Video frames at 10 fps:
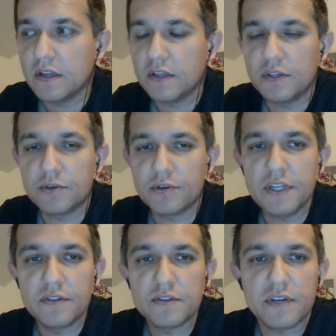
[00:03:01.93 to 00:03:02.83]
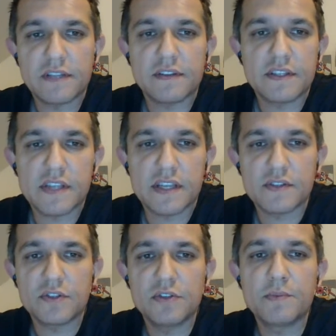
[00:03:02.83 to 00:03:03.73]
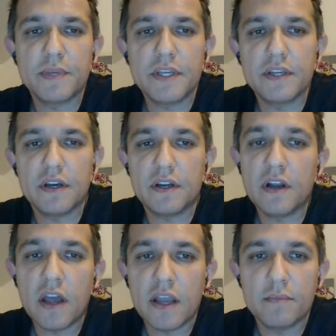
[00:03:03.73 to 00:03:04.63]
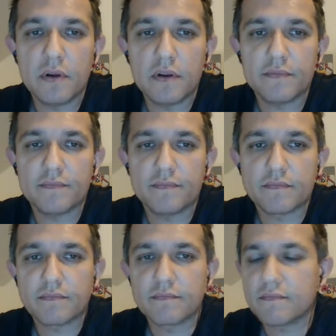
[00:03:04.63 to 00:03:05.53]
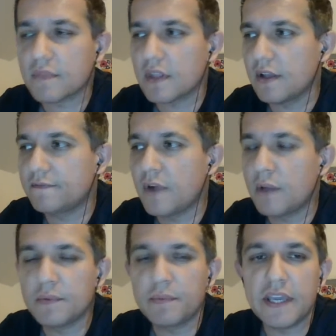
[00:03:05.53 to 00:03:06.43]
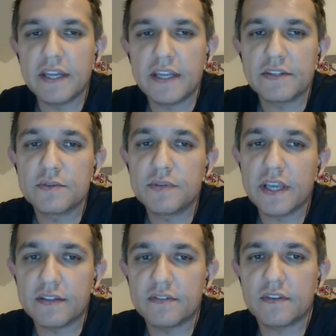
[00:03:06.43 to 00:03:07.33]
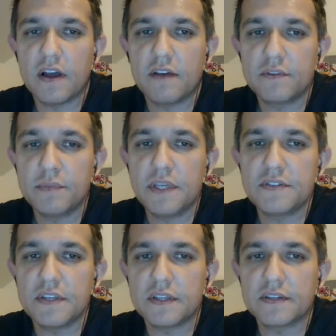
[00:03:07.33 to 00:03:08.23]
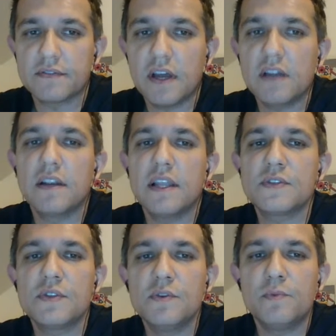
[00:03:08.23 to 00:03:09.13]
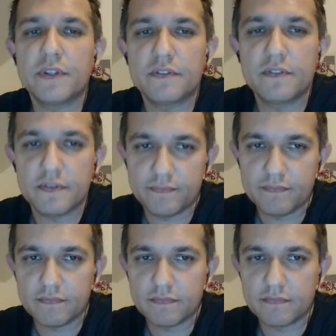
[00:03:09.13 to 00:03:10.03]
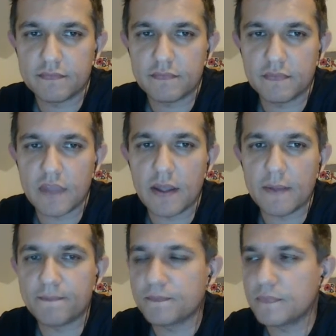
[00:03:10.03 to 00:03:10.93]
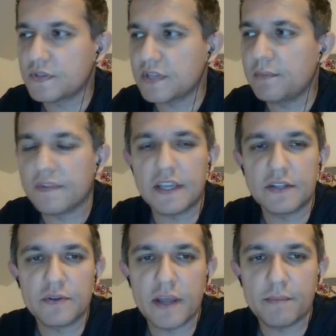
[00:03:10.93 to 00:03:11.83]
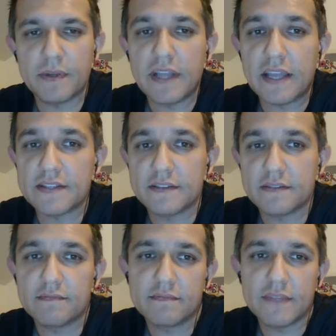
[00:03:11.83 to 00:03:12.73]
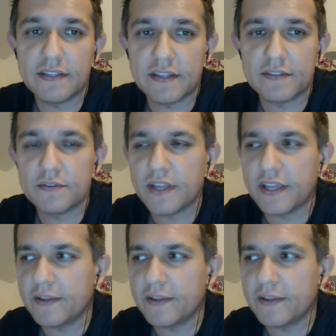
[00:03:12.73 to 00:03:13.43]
Your internet access should be reliable from the beginning to the end of the meeting, unless you want the same thing to happen as it did today.